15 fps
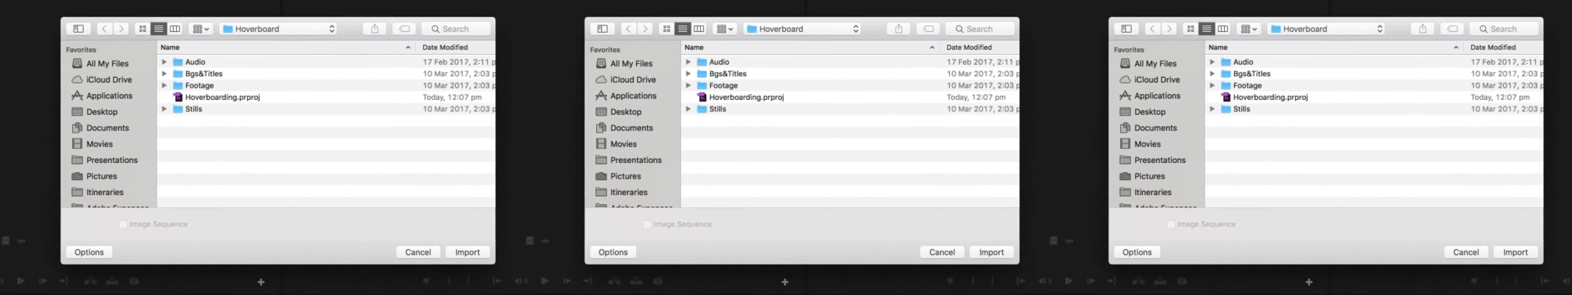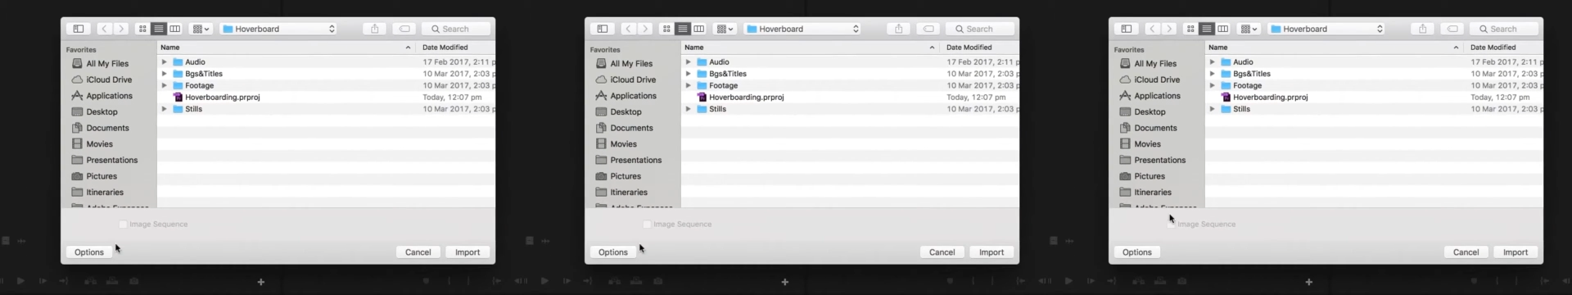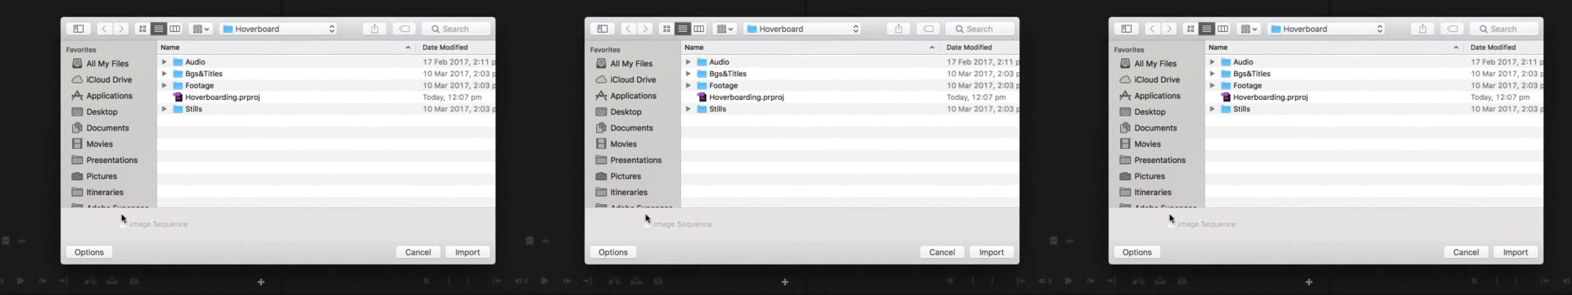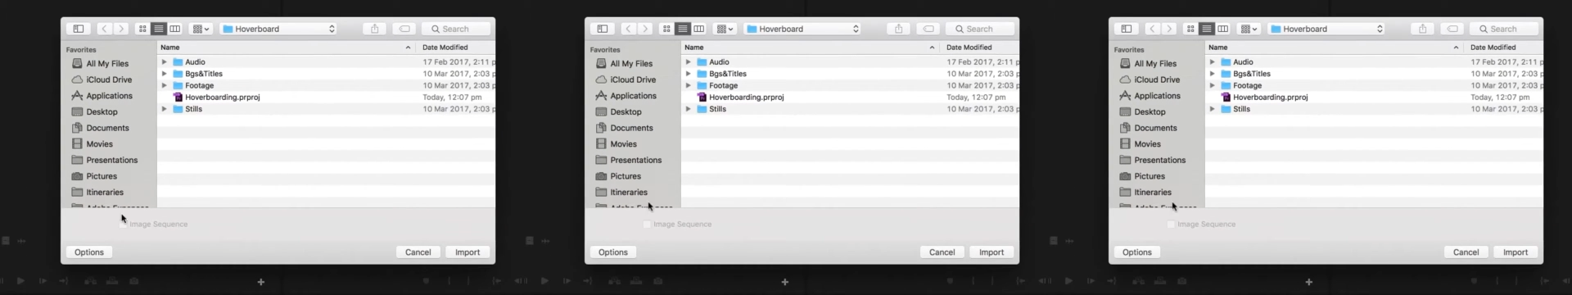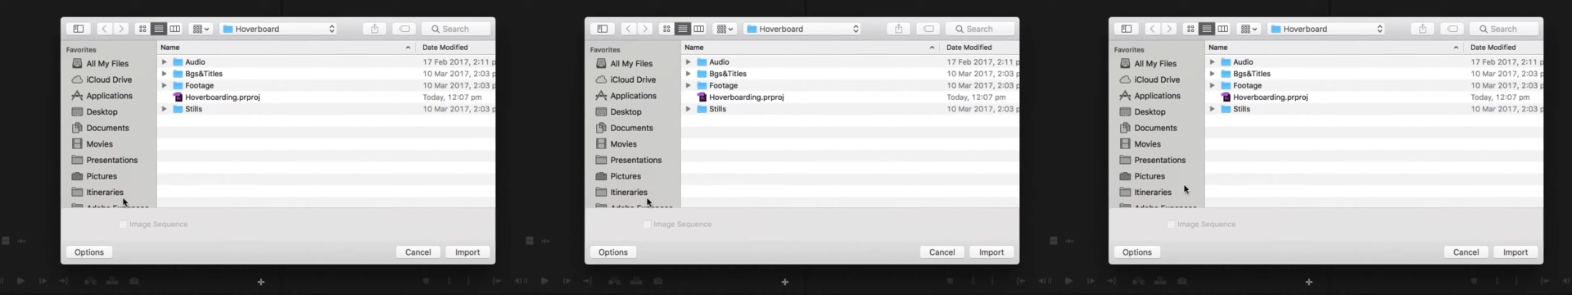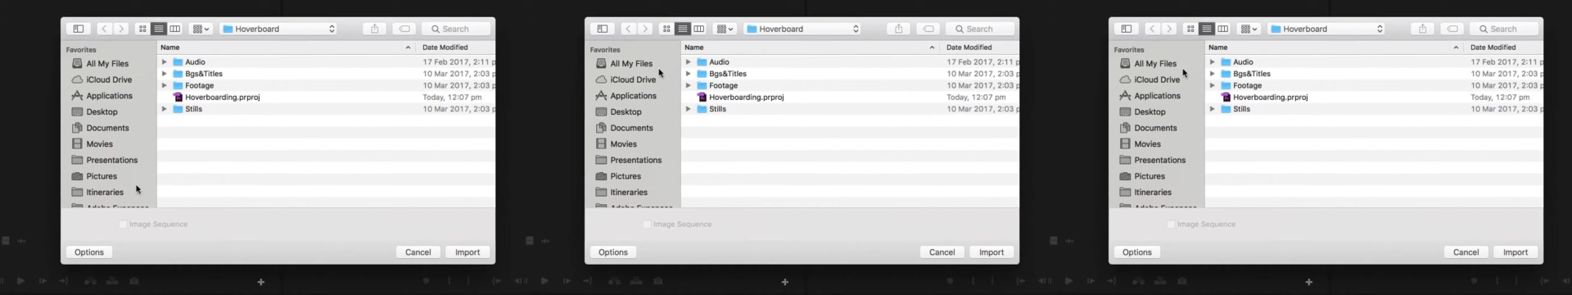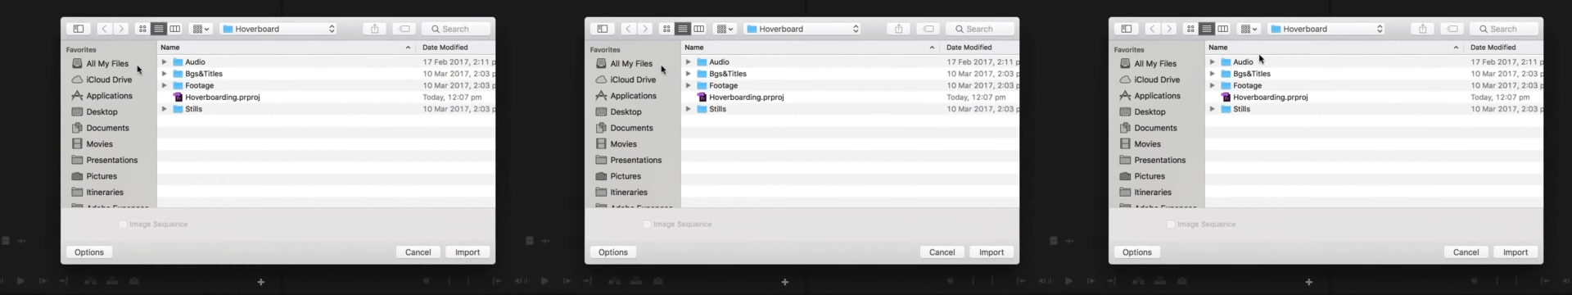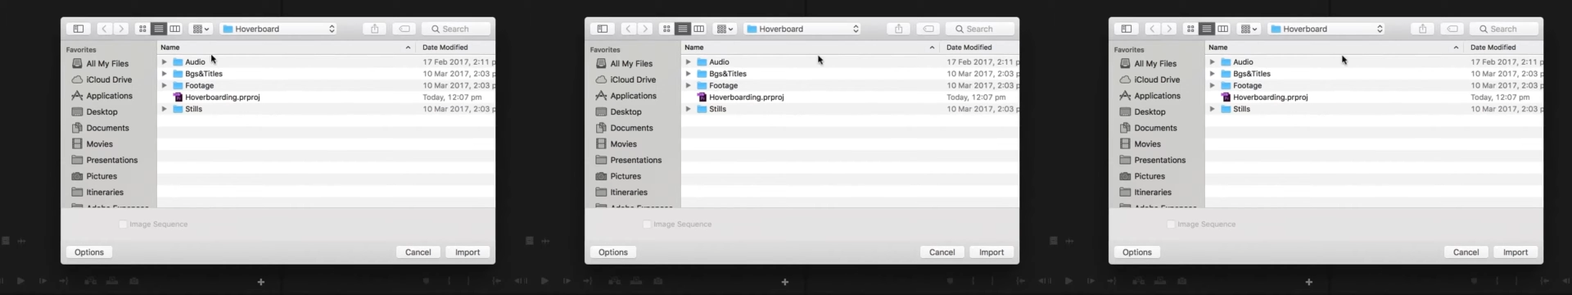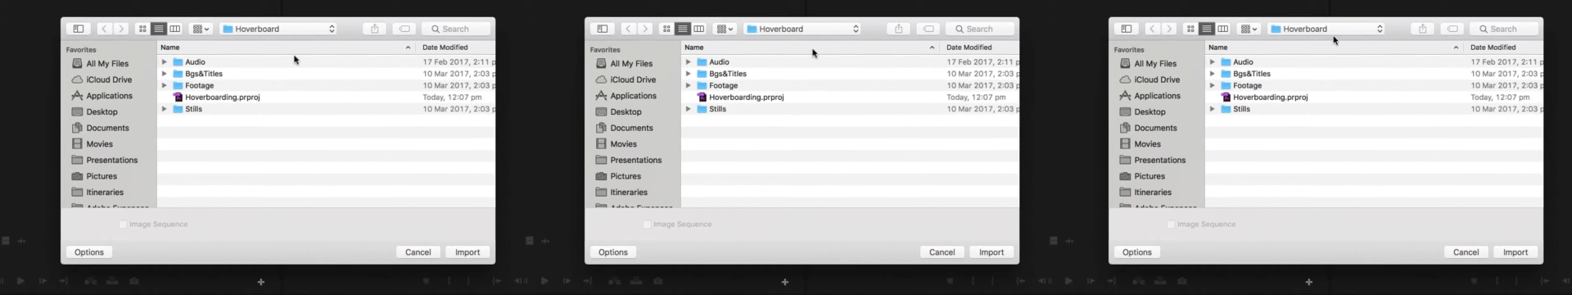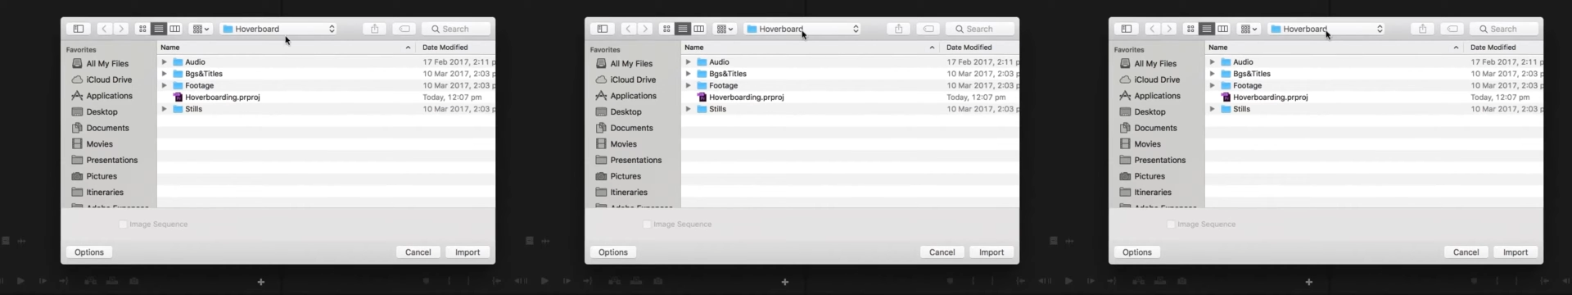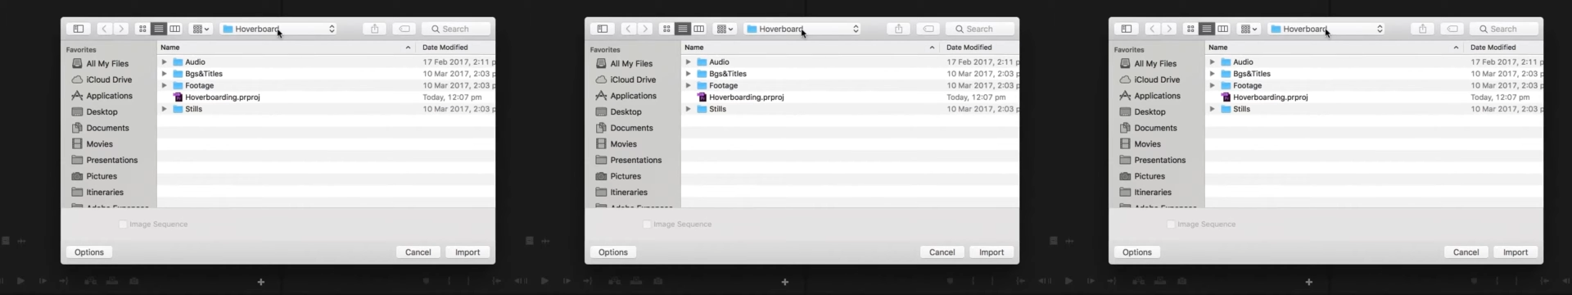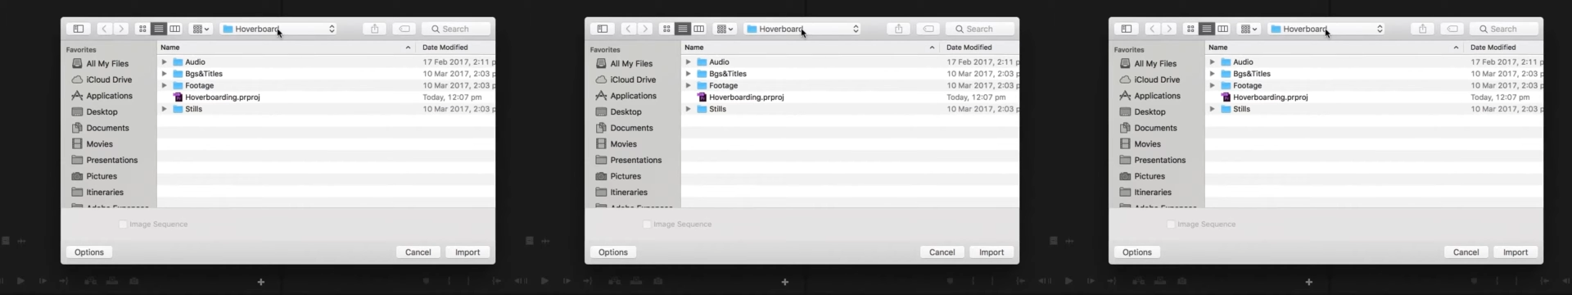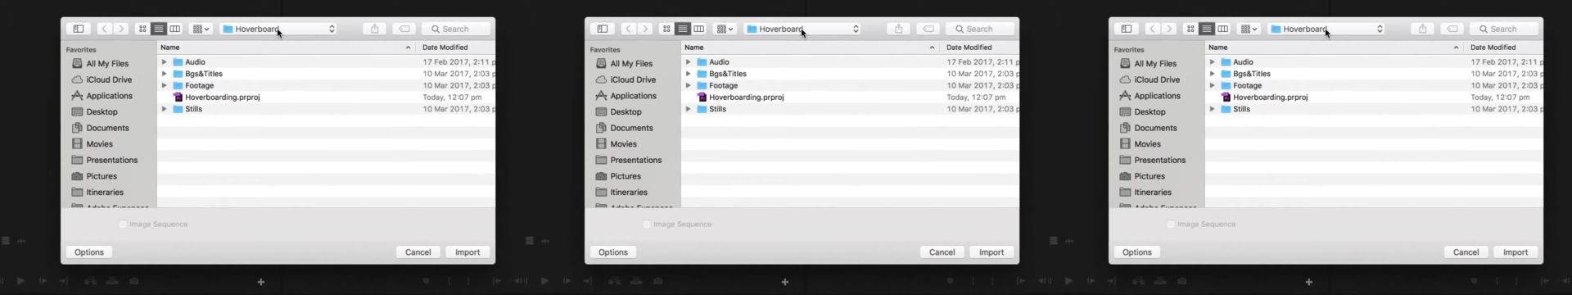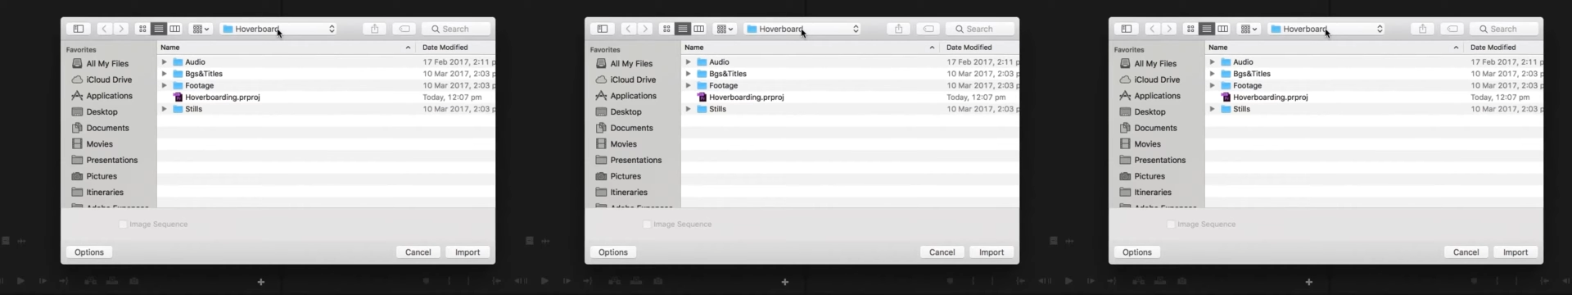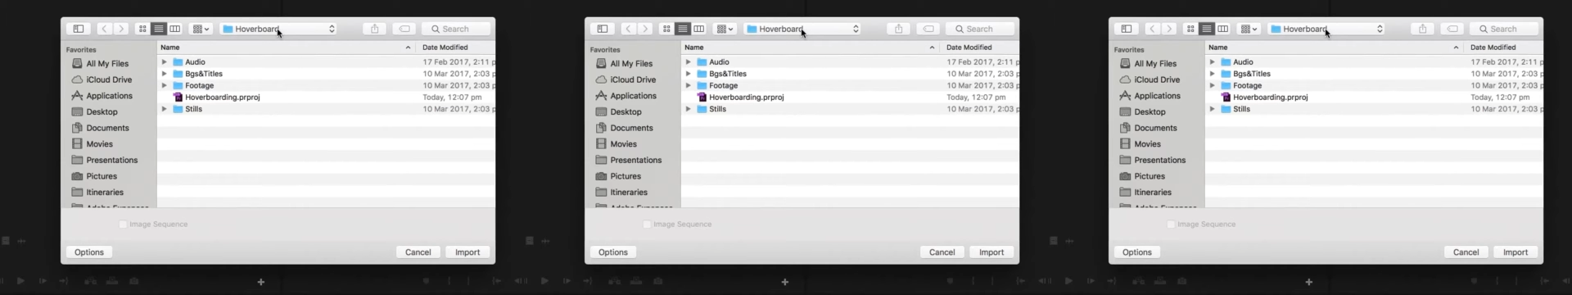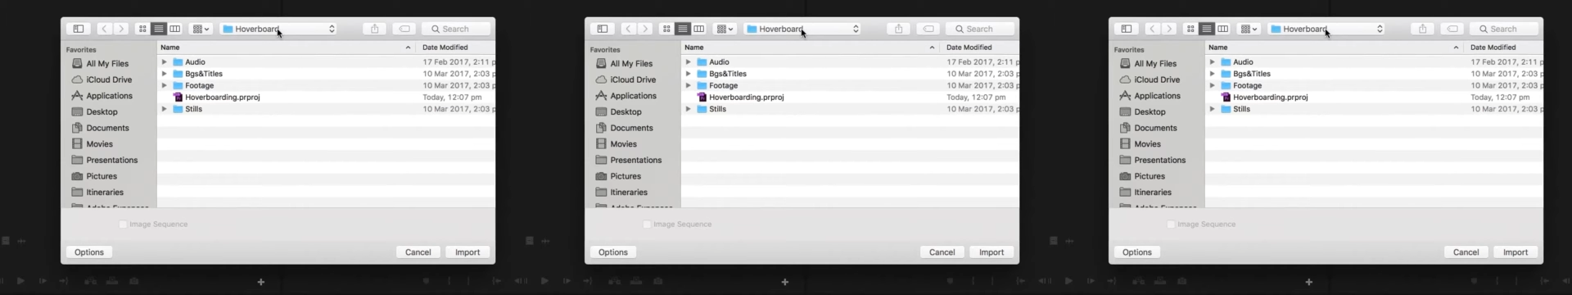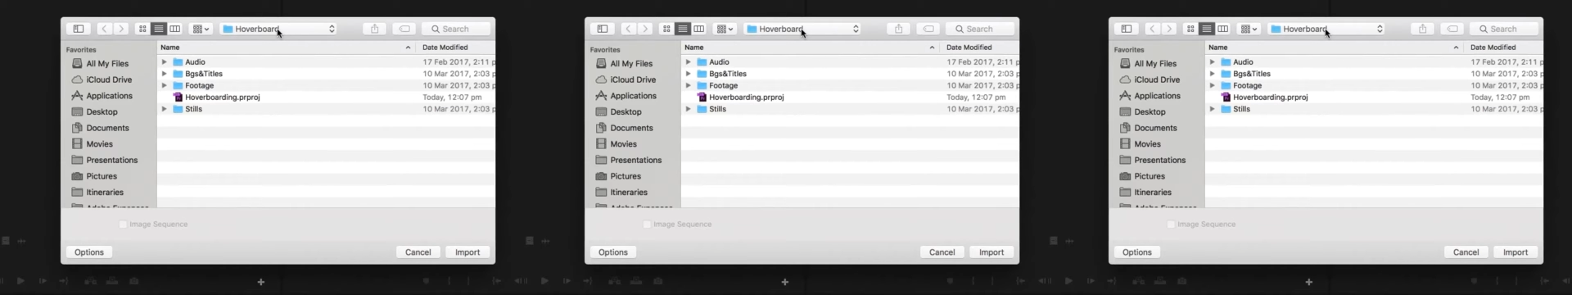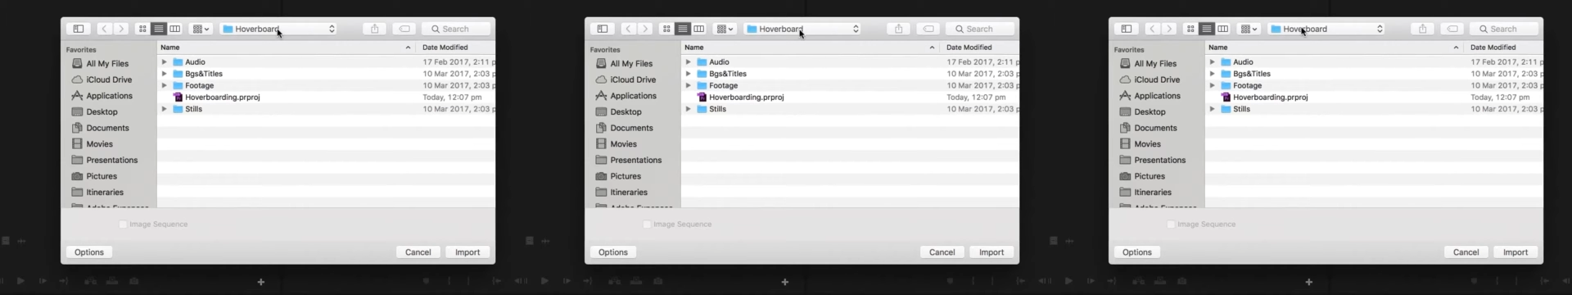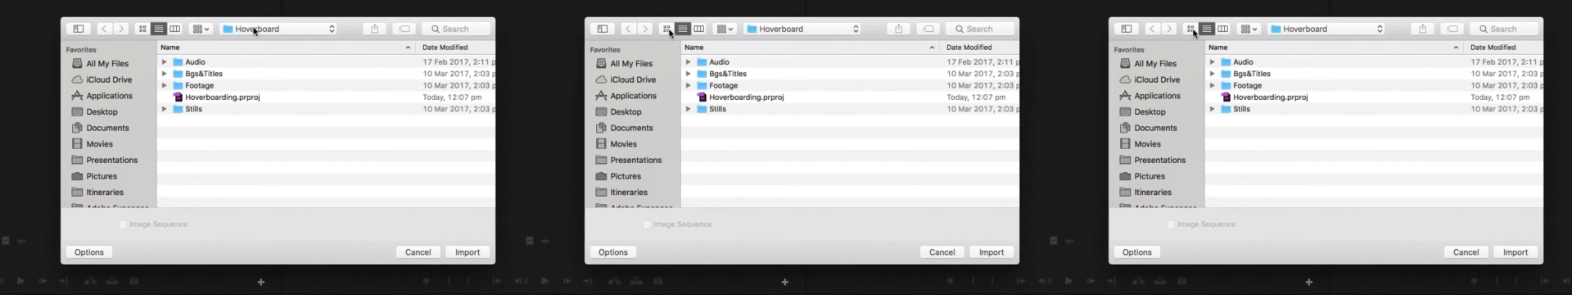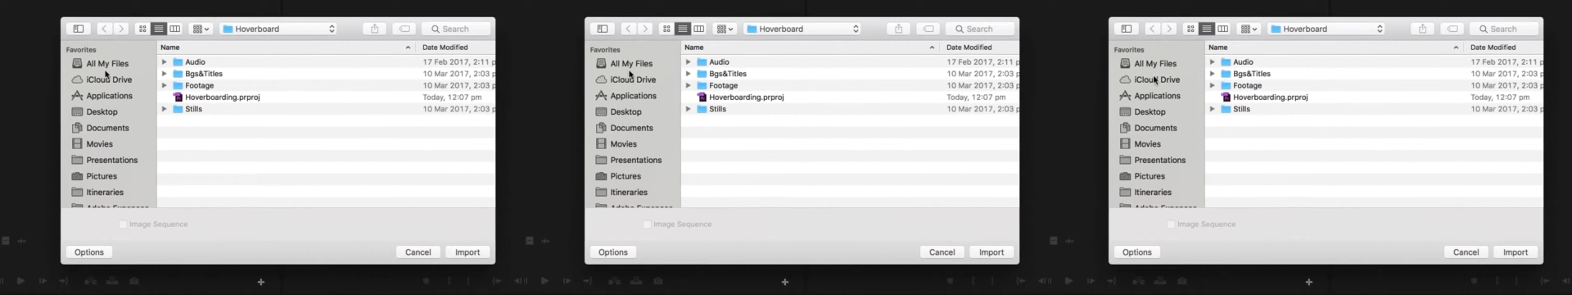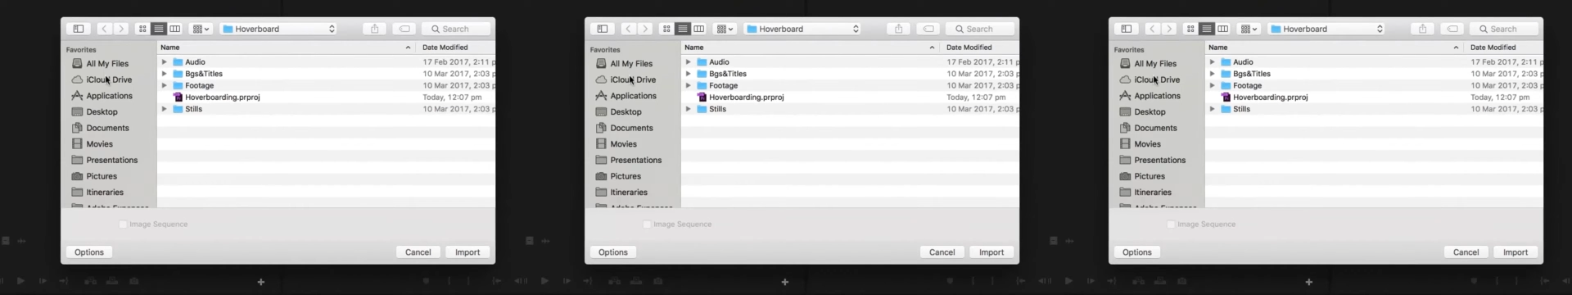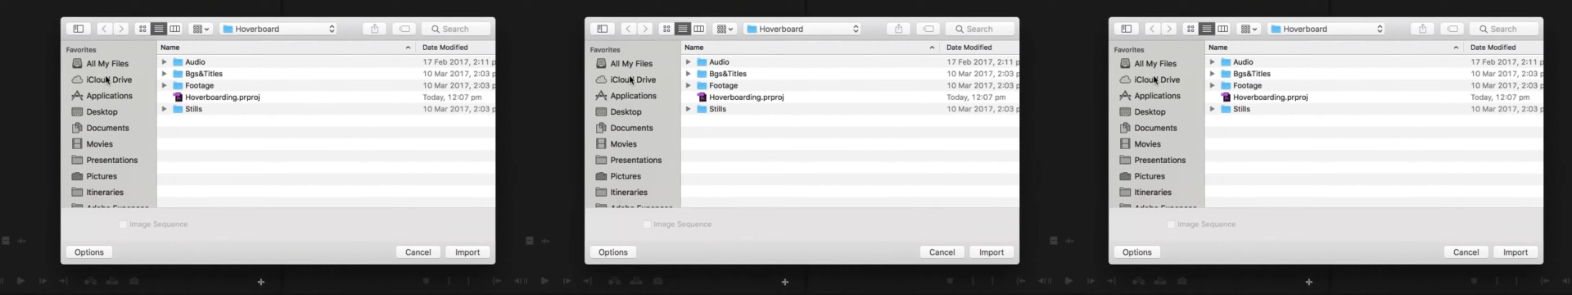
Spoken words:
(no speaker visible)